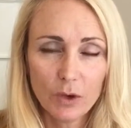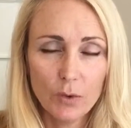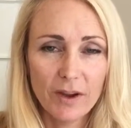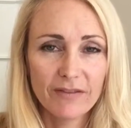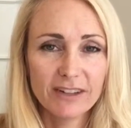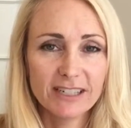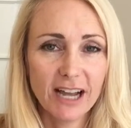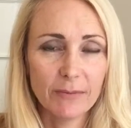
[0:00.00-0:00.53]

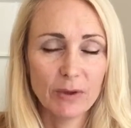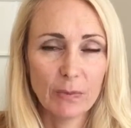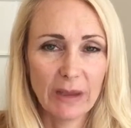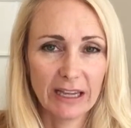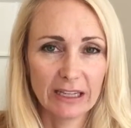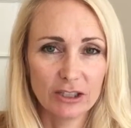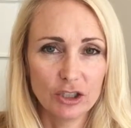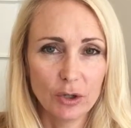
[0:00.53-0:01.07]
every time you
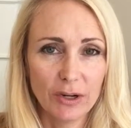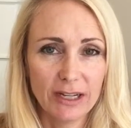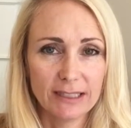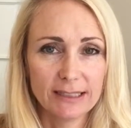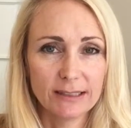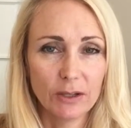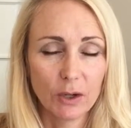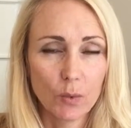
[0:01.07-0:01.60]
make a
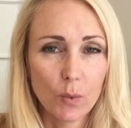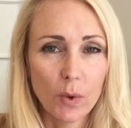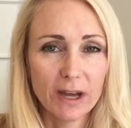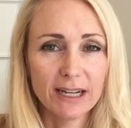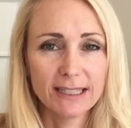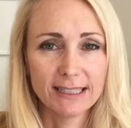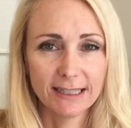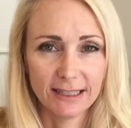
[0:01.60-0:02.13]
choice, like,
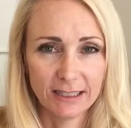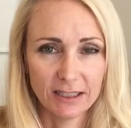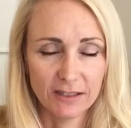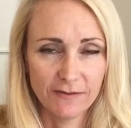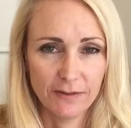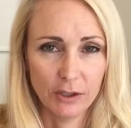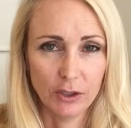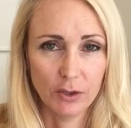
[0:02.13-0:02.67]
what is in this
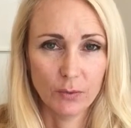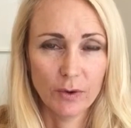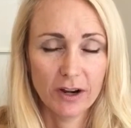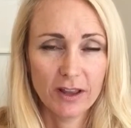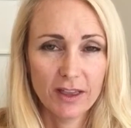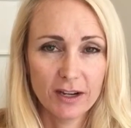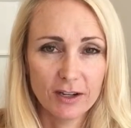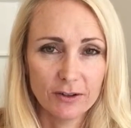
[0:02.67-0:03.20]
food? What
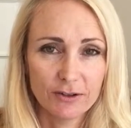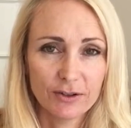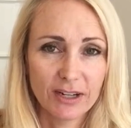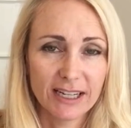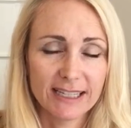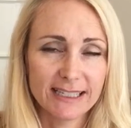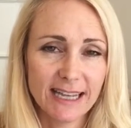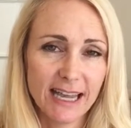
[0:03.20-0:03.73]
are the
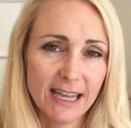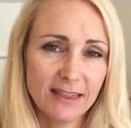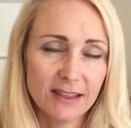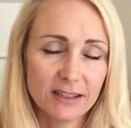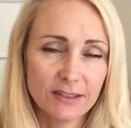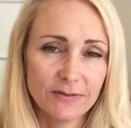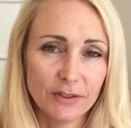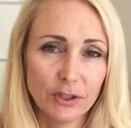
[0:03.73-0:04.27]
nutrients in
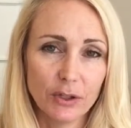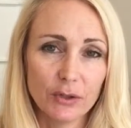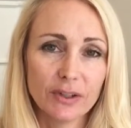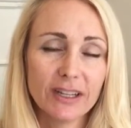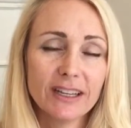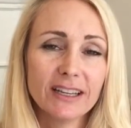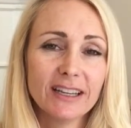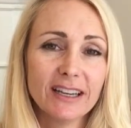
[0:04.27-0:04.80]
this food
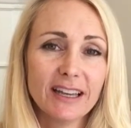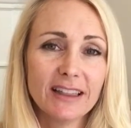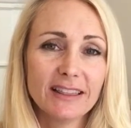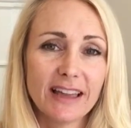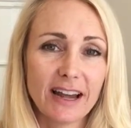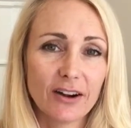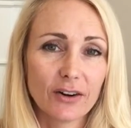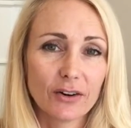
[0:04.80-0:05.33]

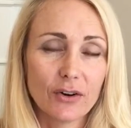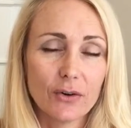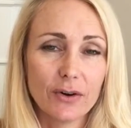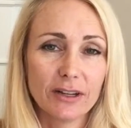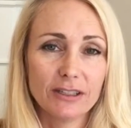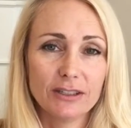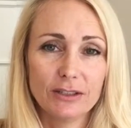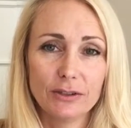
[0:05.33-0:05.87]
that are
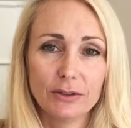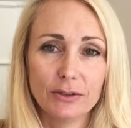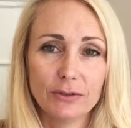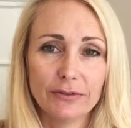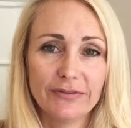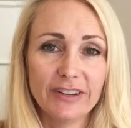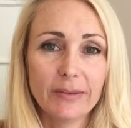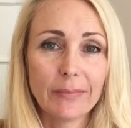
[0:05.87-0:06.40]
going to
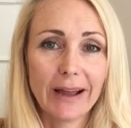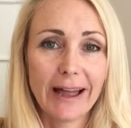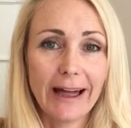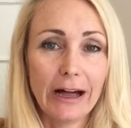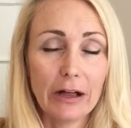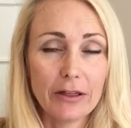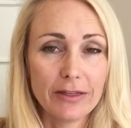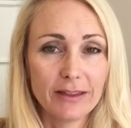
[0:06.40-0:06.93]
feed my
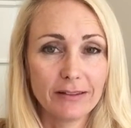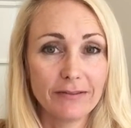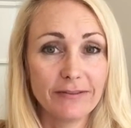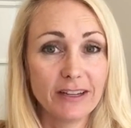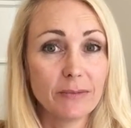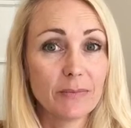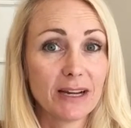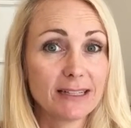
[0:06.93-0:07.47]
health and
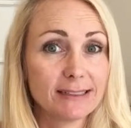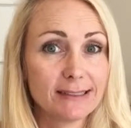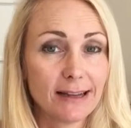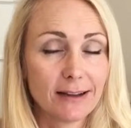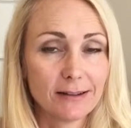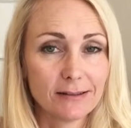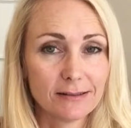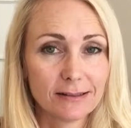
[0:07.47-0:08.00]
feed my
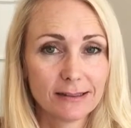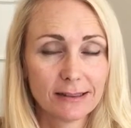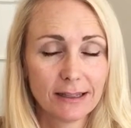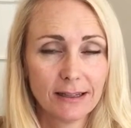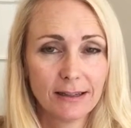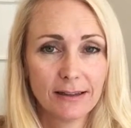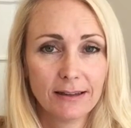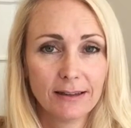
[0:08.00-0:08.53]
cells?
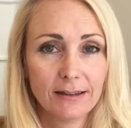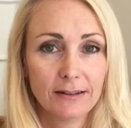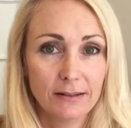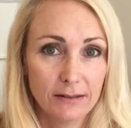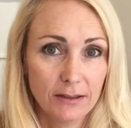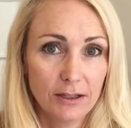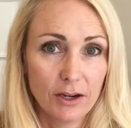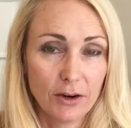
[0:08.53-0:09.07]

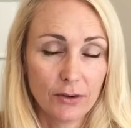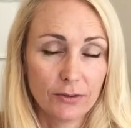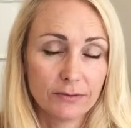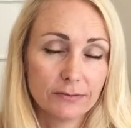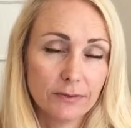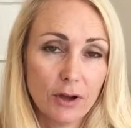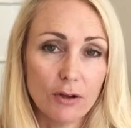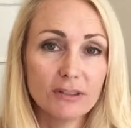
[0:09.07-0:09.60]
You know,
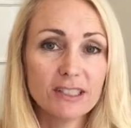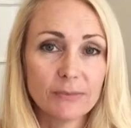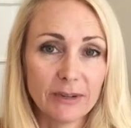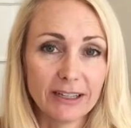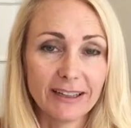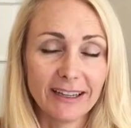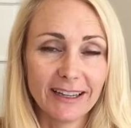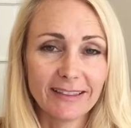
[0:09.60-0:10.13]

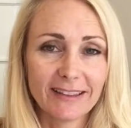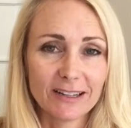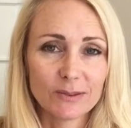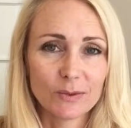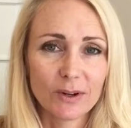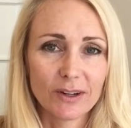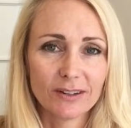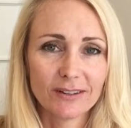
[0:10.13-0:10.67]
ultimately, that's
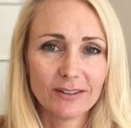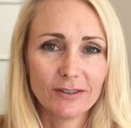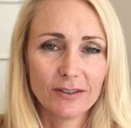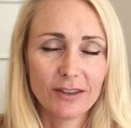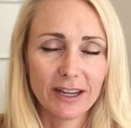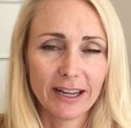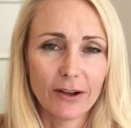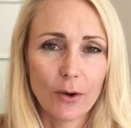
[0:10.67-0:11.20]
what
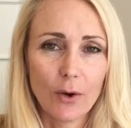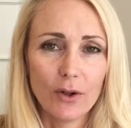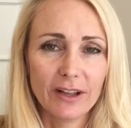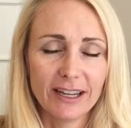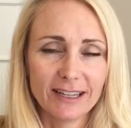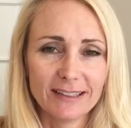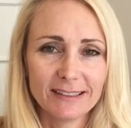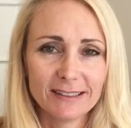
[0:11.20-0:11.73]
the goal
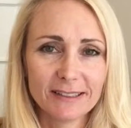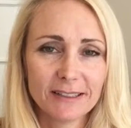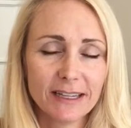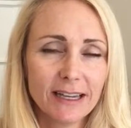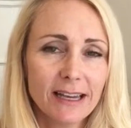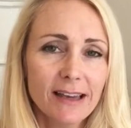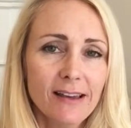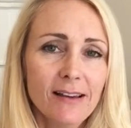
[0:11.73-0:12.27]
is.
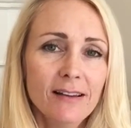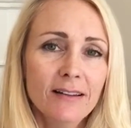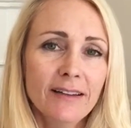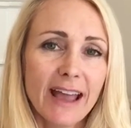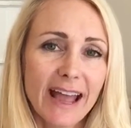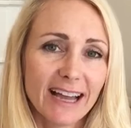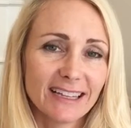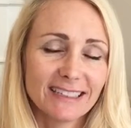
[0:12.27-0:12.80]

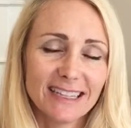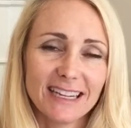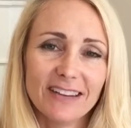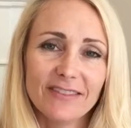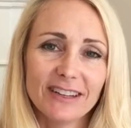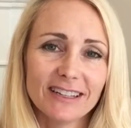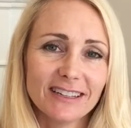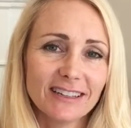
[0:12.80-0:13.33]
And
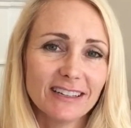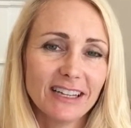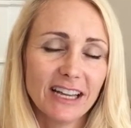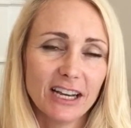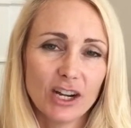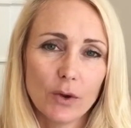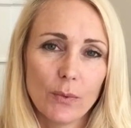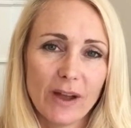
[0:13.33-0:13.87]
even
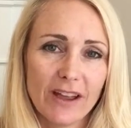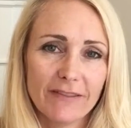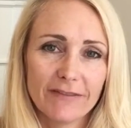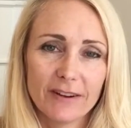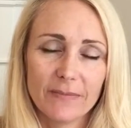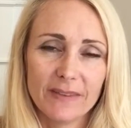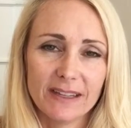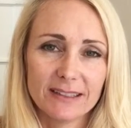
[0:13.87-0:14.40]
getting away
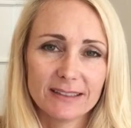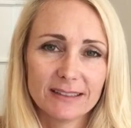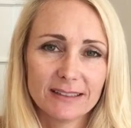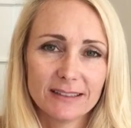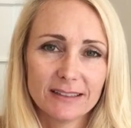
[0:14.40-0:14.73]
from this